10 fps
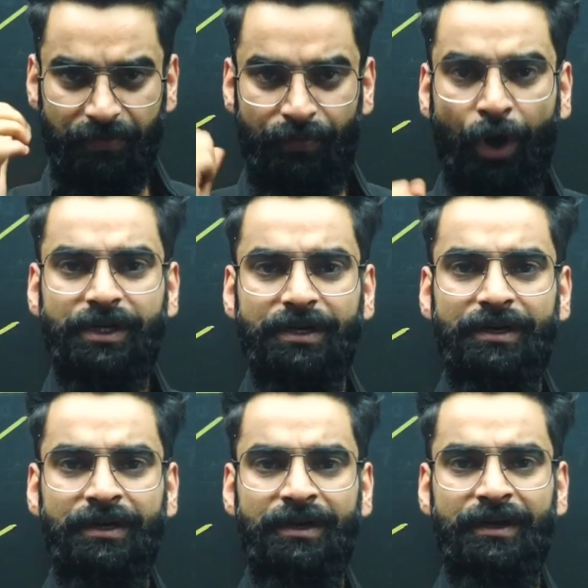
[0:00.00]
want,
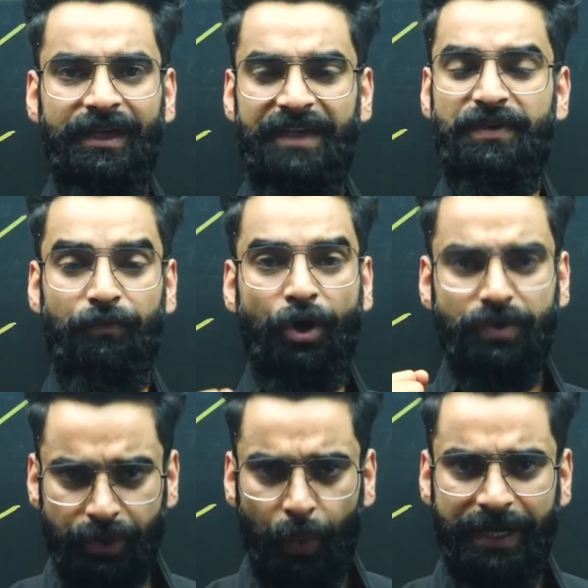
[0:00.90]
if you want
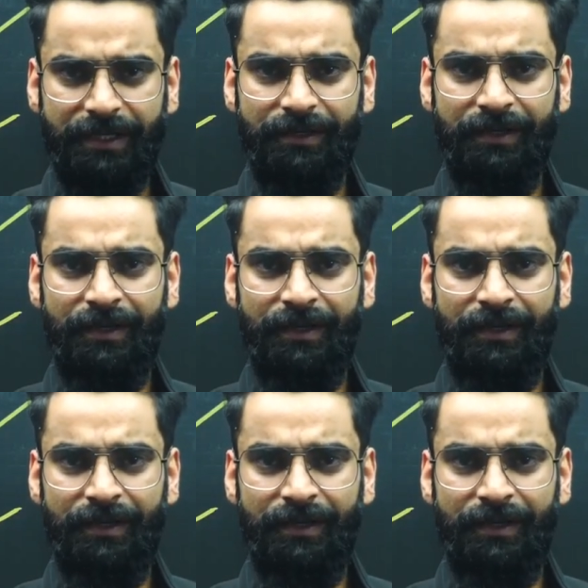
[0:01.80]
to do it,